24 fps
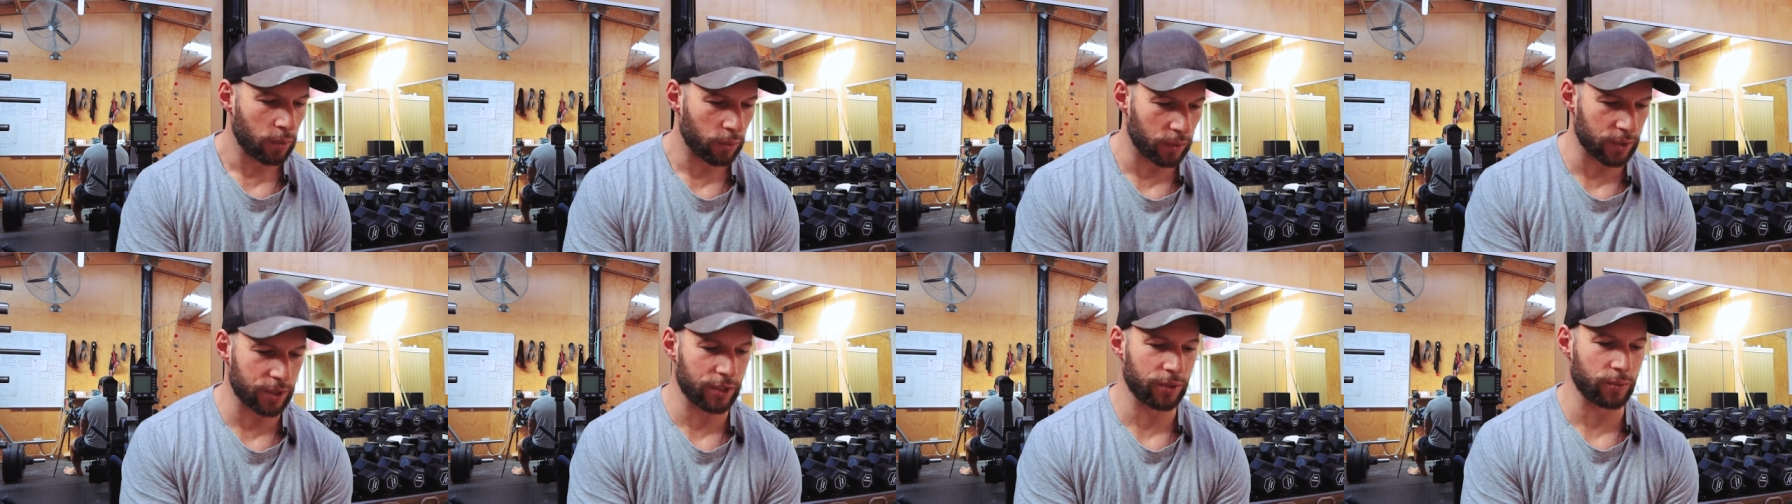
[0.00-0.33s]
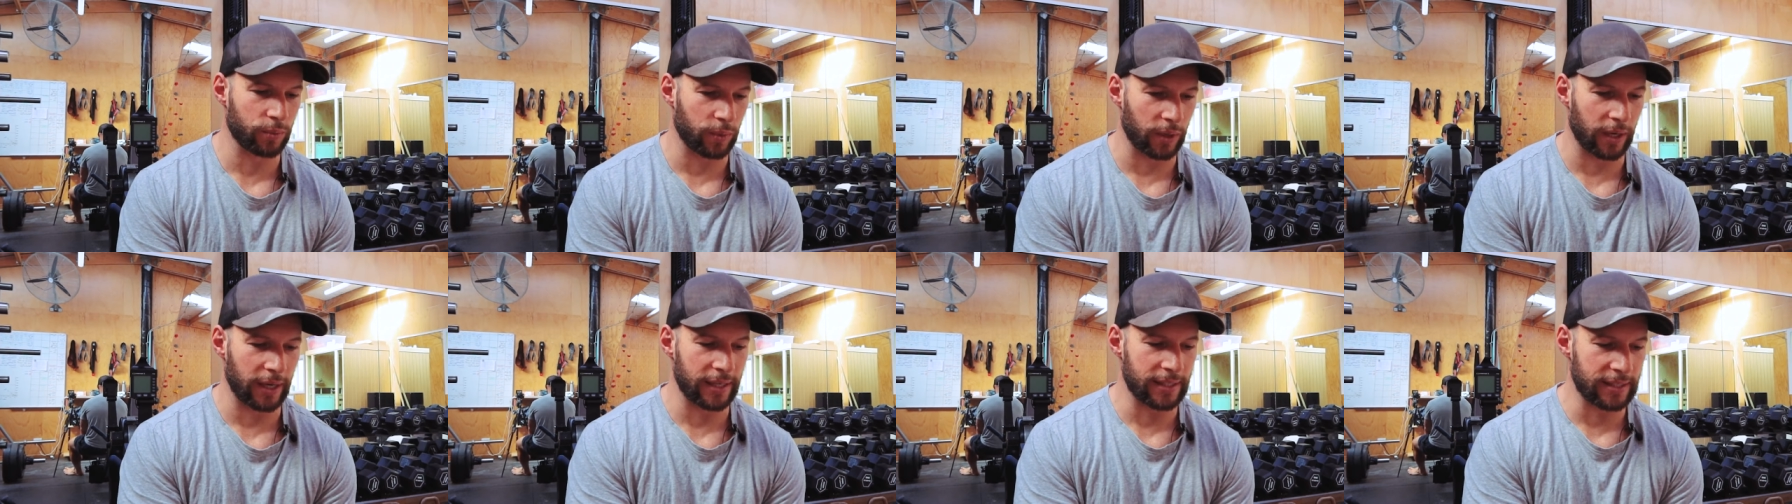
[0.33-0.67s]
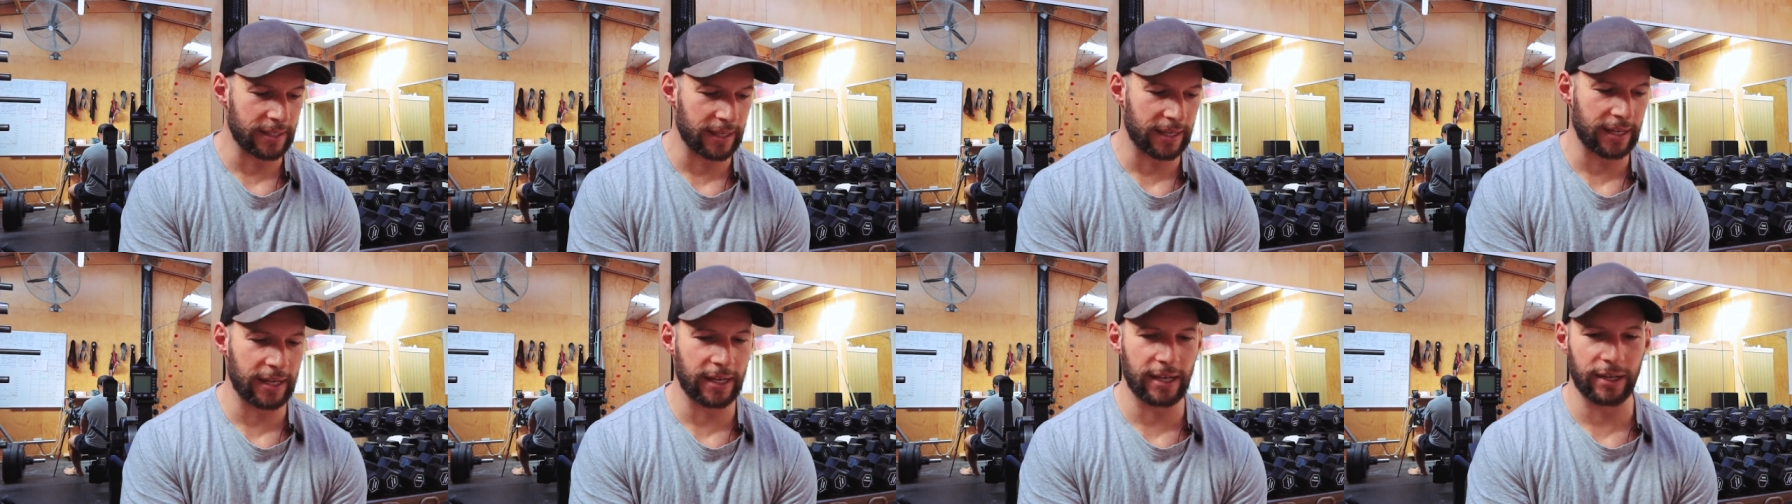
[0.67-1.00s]
which is what I
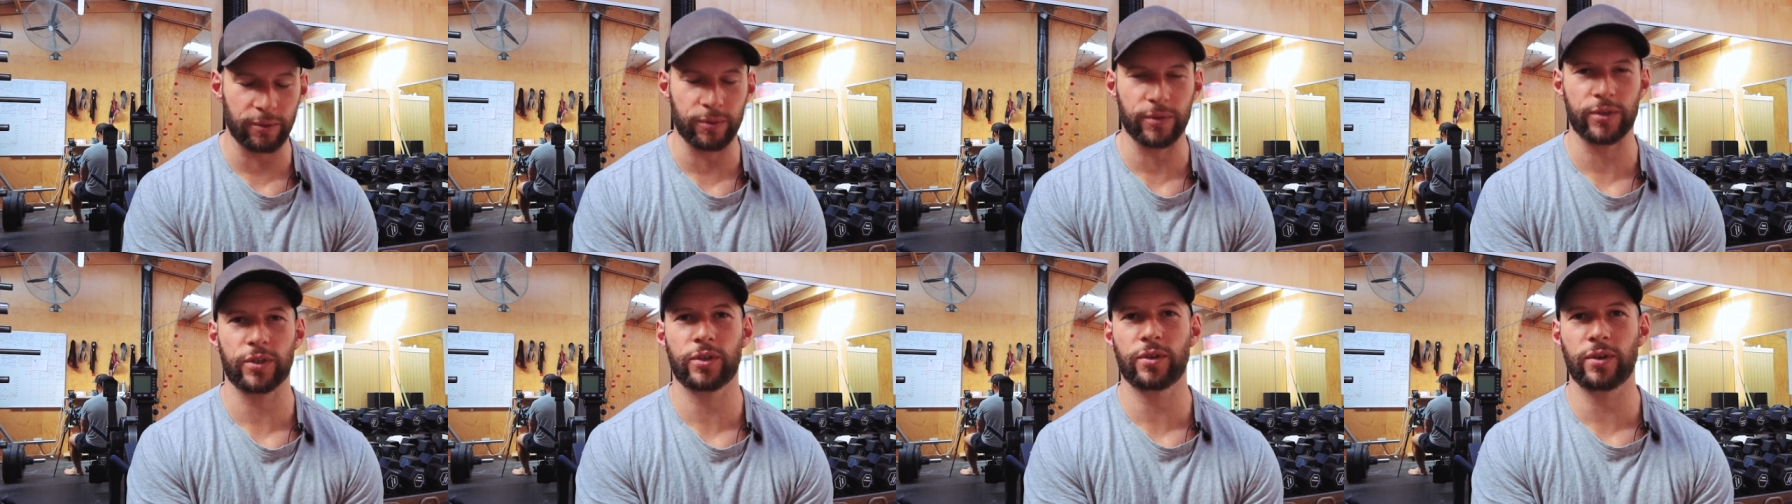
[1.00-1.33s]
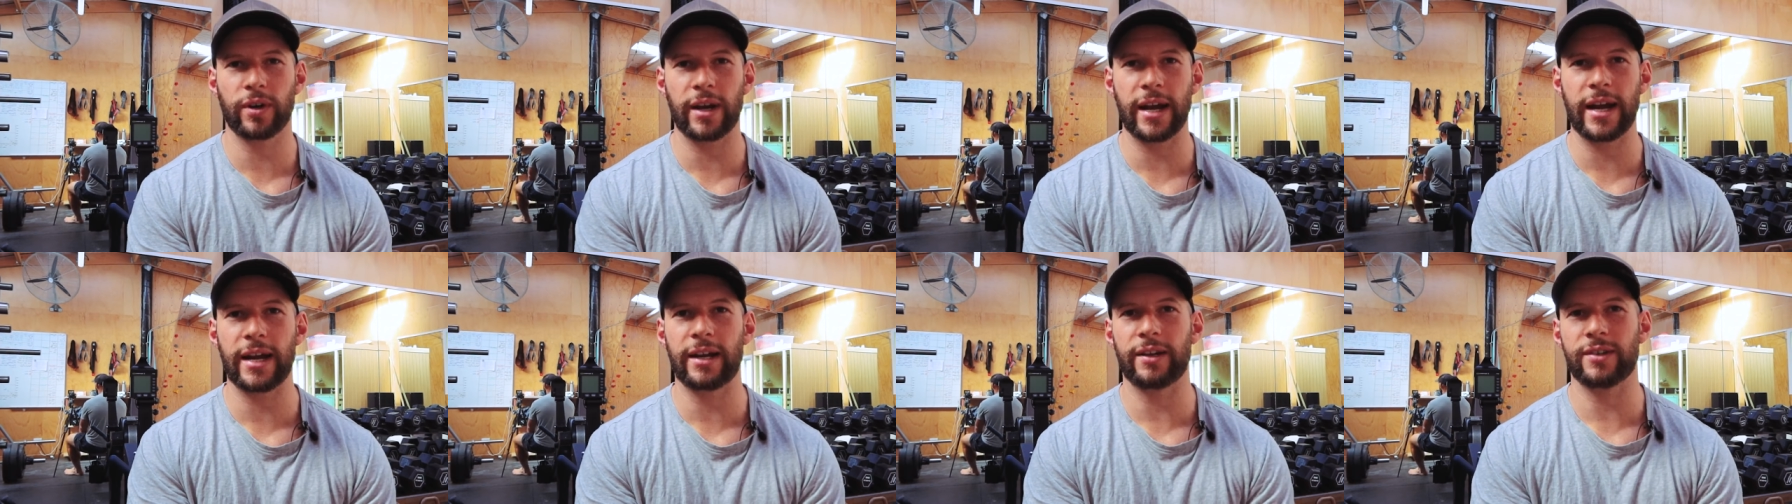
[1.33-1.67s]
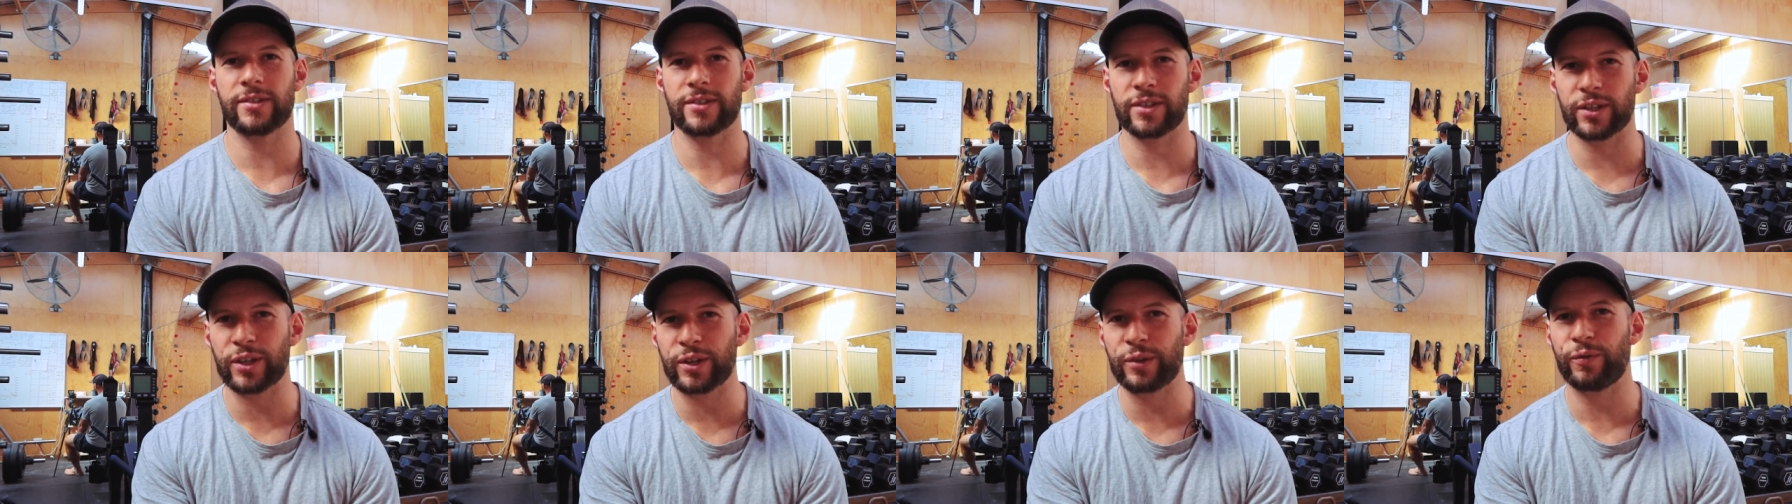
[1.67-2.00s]
did, and it was great. I
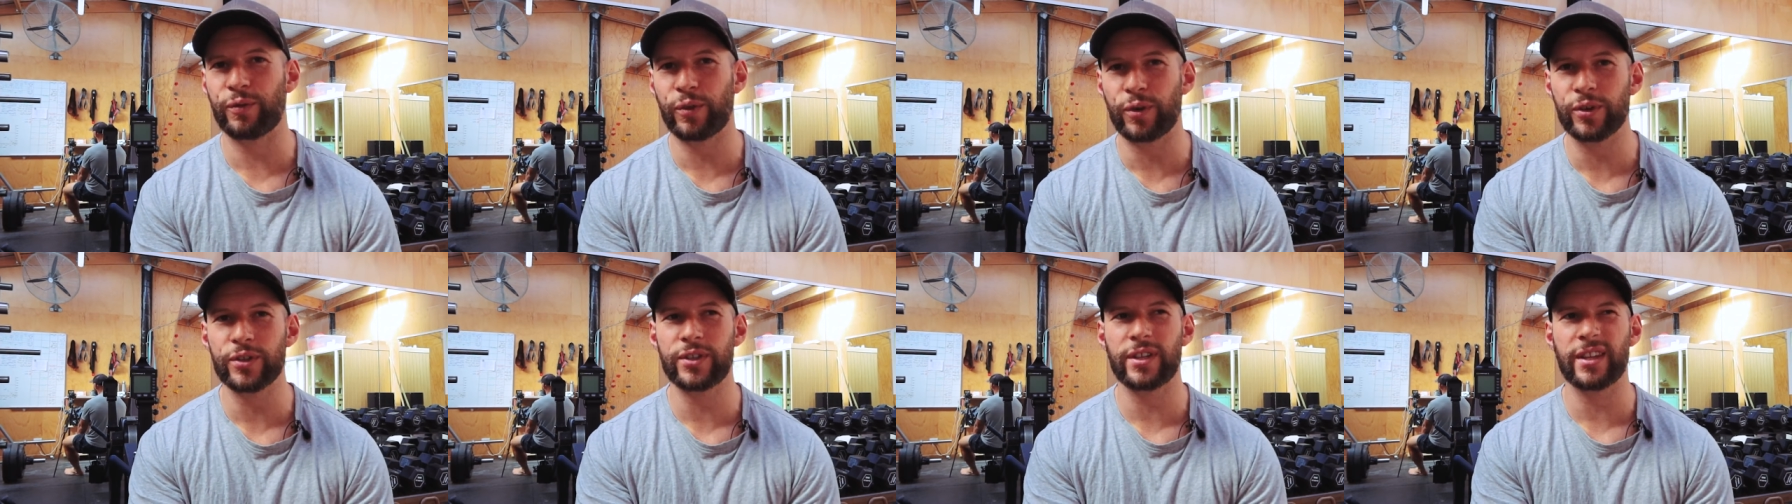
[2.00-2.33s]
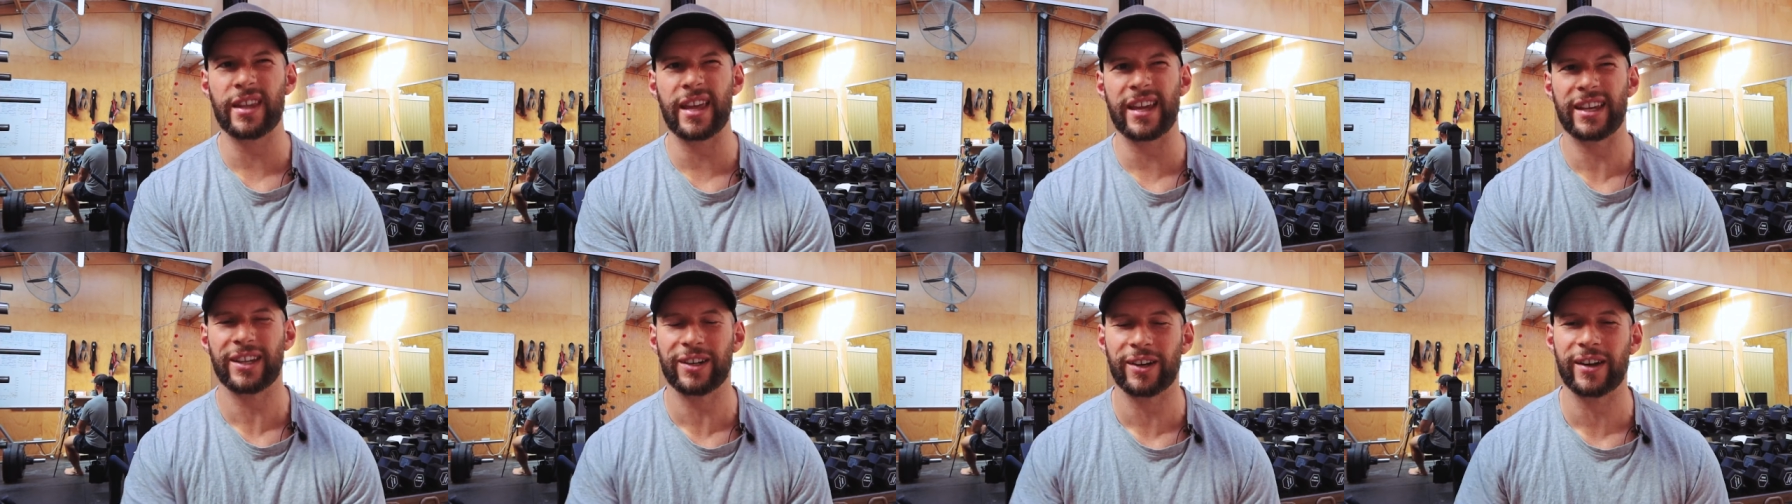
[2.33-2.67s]
was looking forward to that.